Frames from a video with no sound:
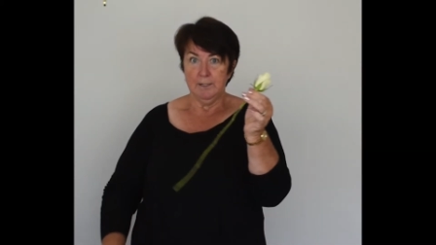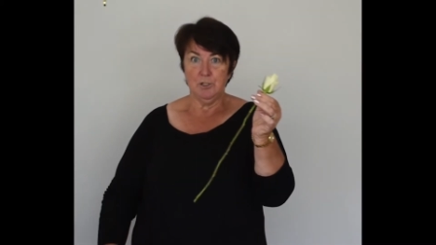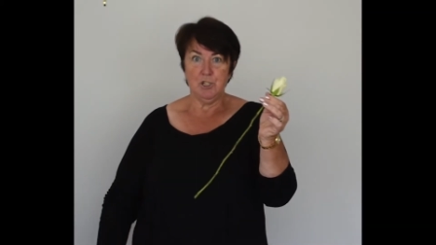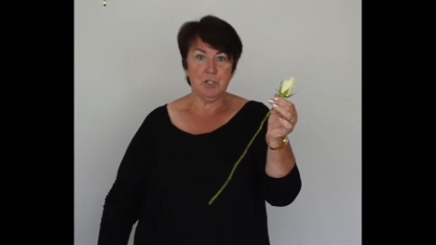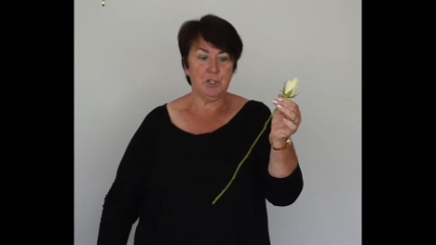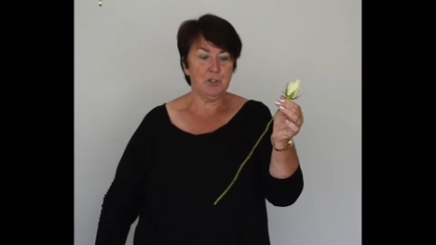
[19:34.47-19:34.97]

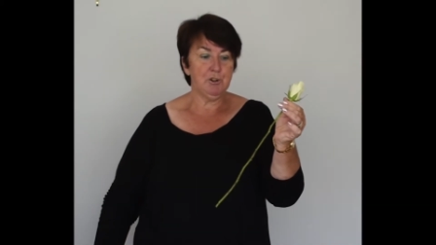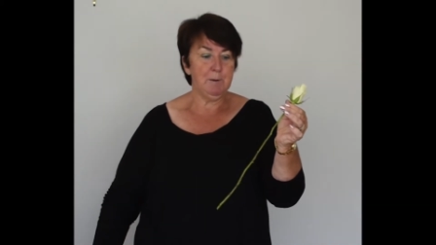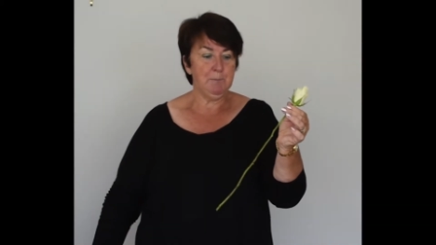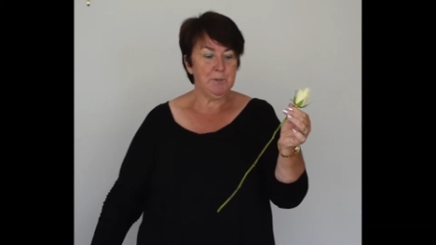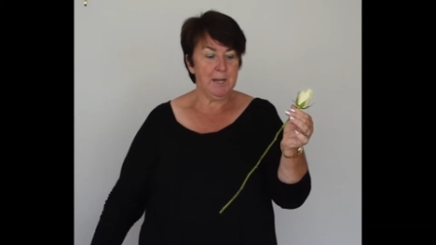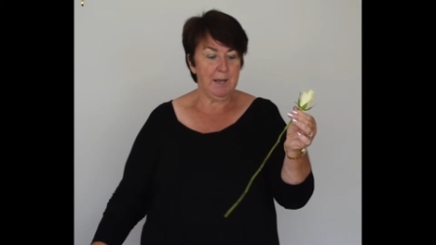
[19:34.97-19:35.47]
just
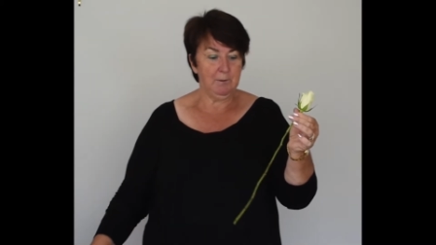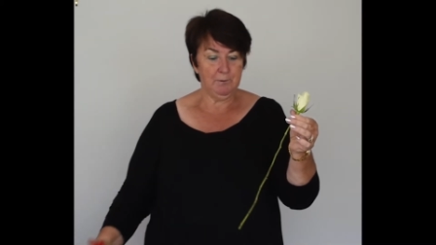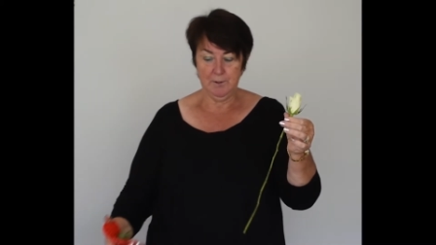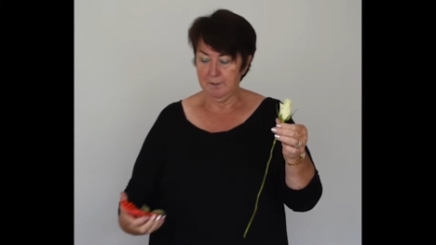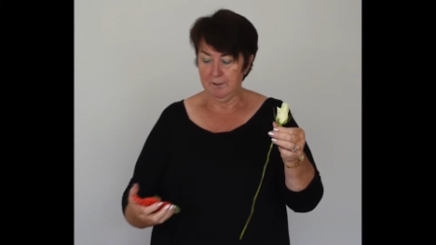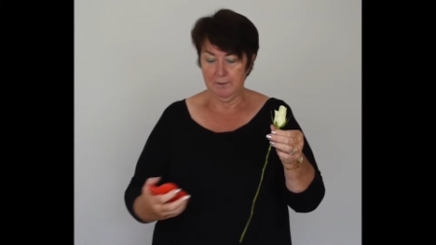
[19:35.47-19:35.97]
strip
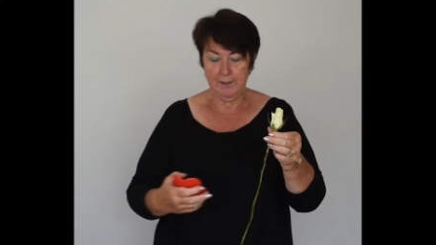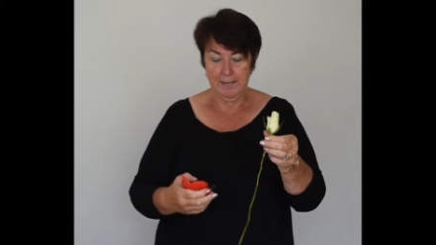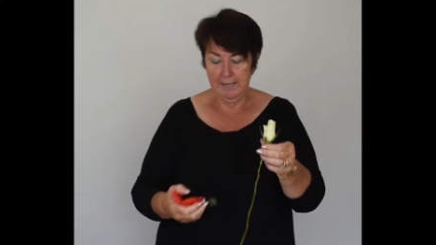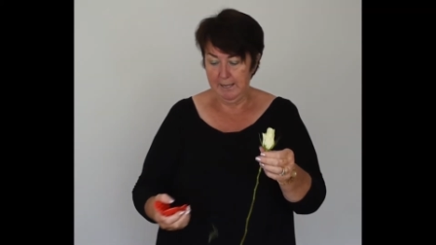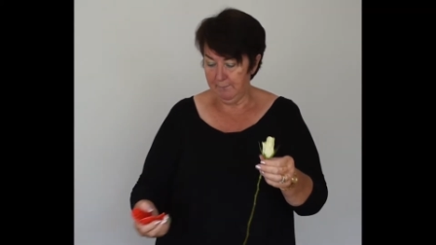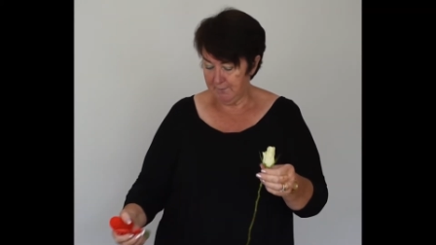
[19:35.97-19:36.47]
down the
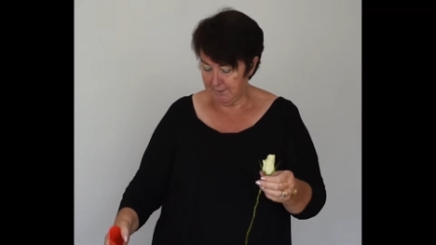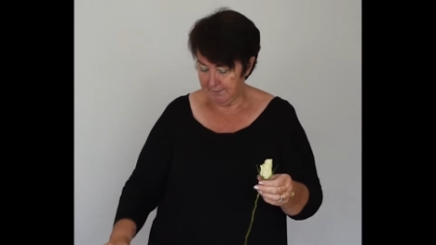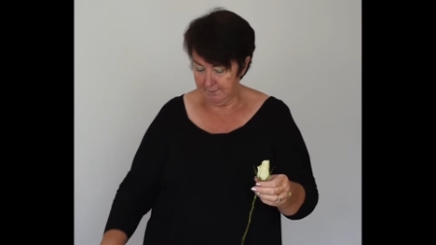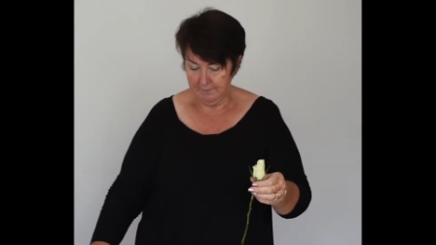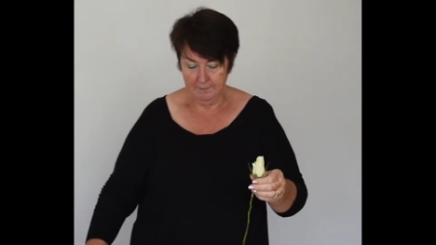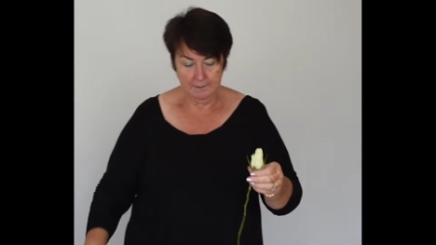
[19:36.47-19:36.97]
leaves
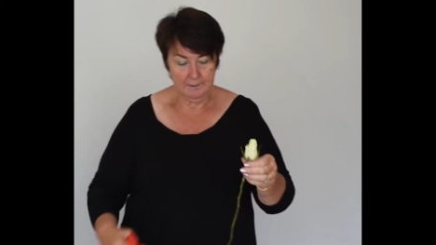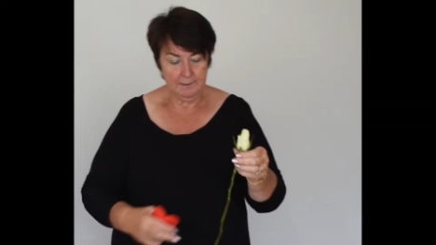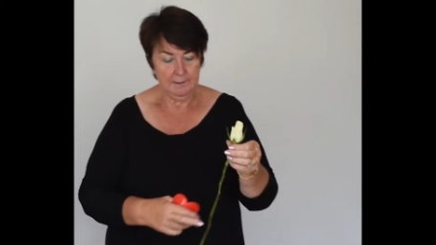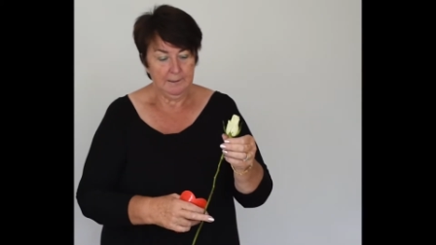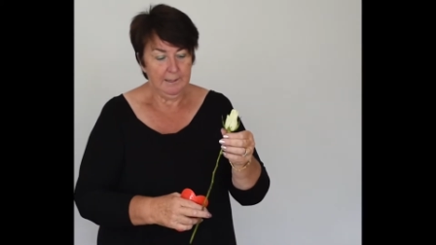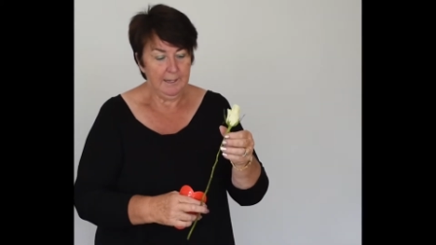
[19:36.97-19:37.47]

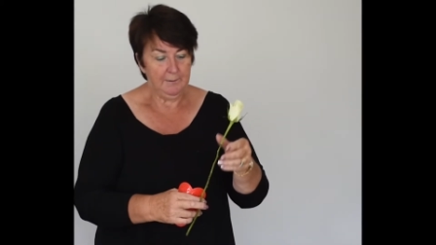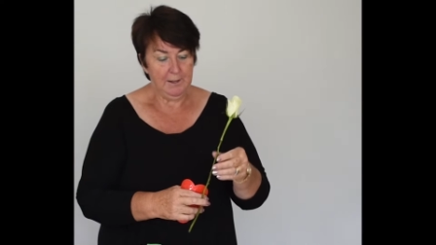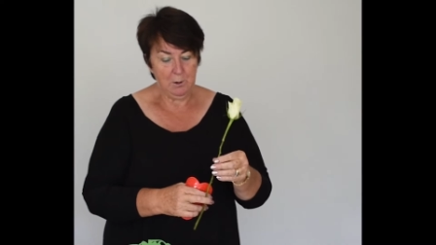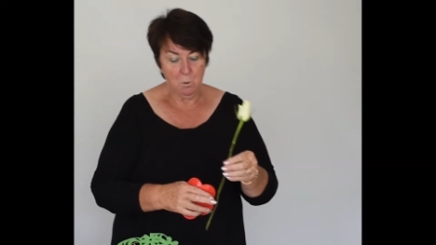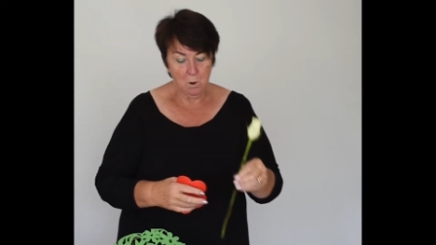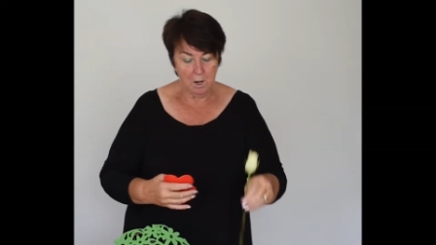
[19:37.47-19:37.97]
and they
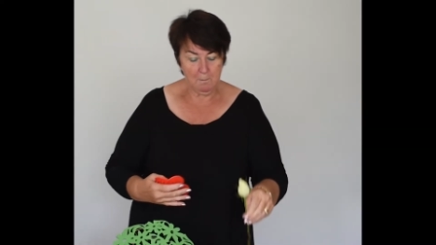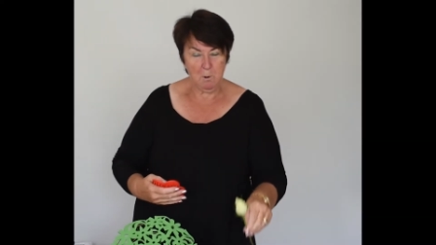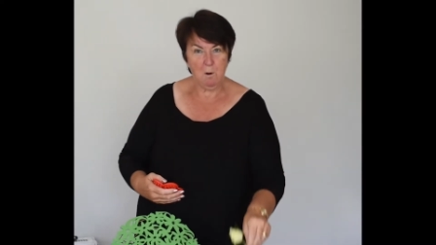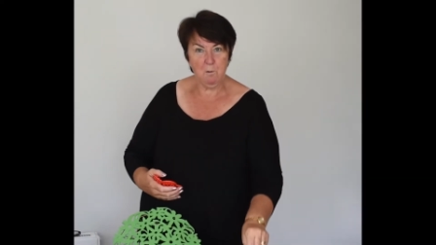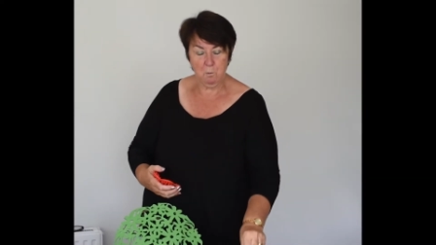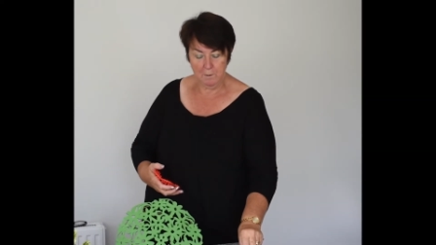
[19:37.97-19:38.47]
all come
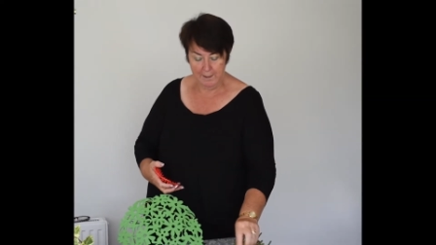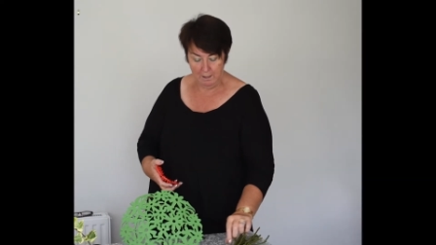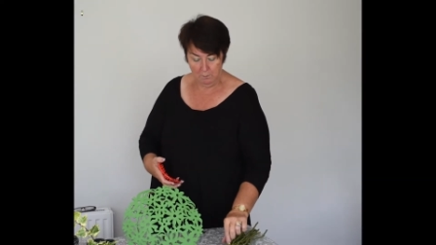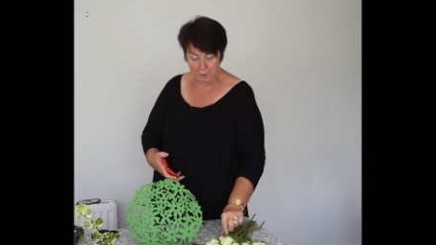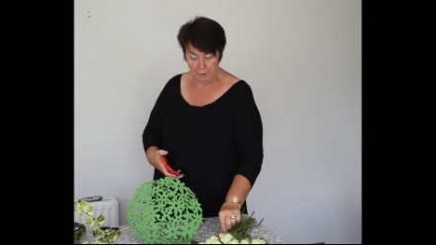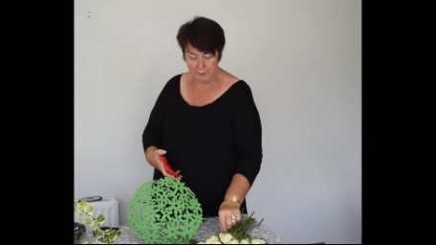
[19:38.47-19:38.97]
off
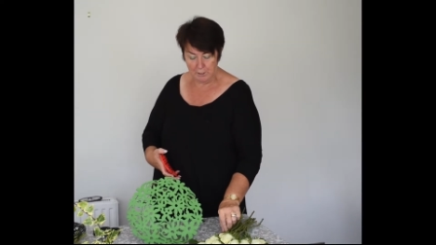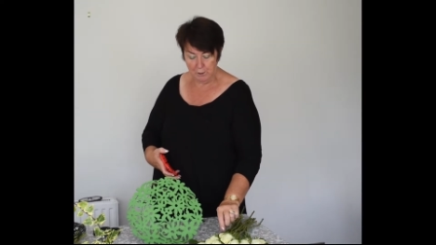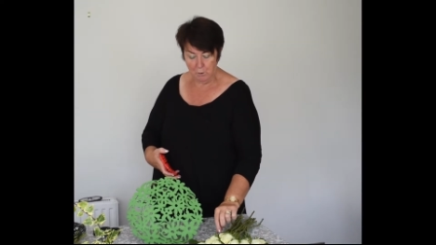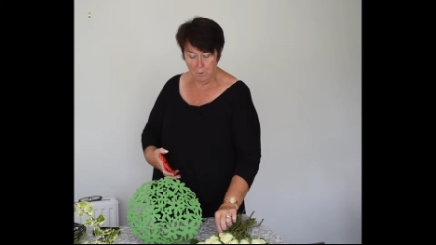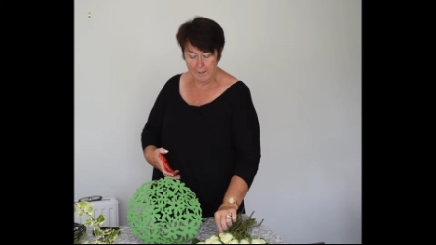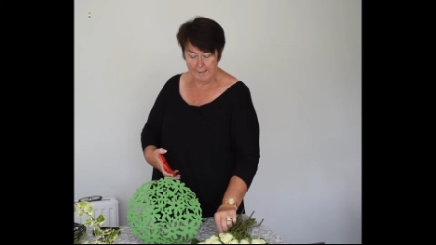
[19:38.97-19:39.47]
without hurting
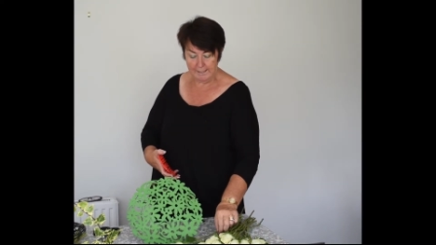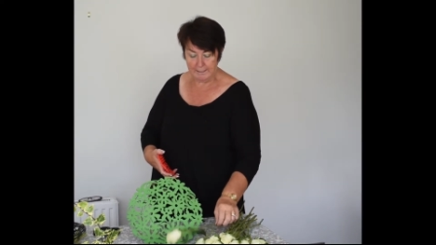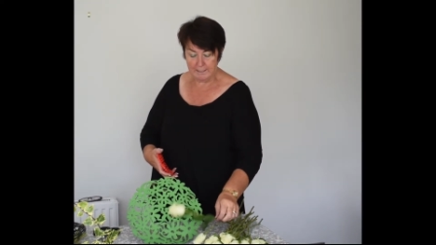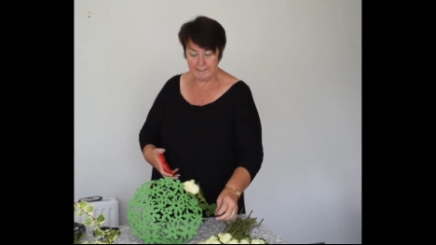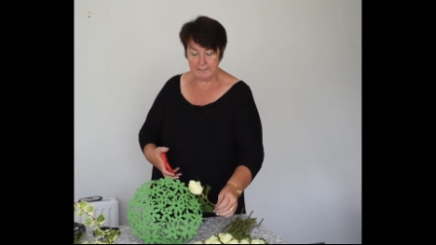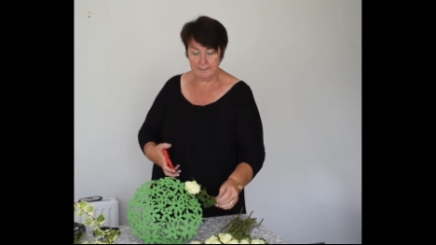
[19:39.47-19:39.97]
your
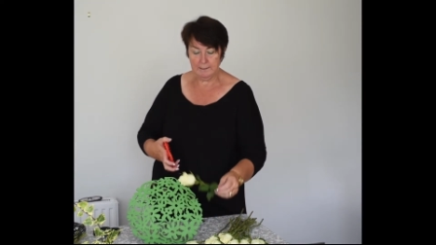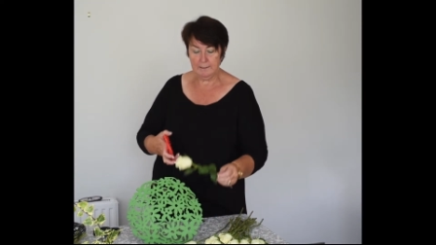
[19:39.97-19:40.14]
hands.